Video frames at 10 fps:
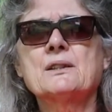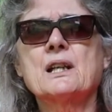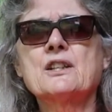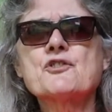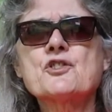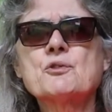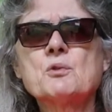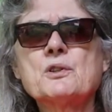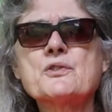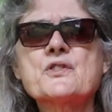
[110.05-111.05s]
that
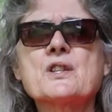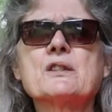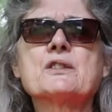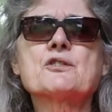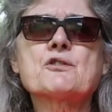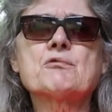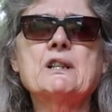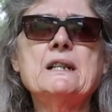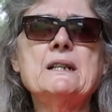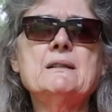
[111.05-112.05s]
ensures that the
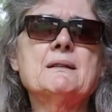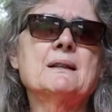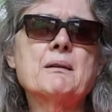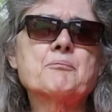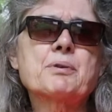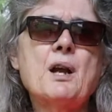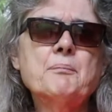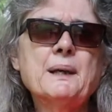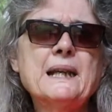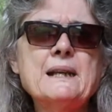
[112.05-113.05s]
tree
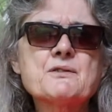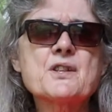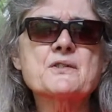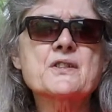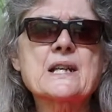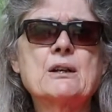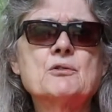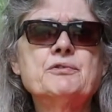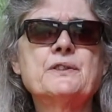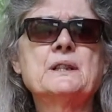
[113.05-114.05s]
propagates itself,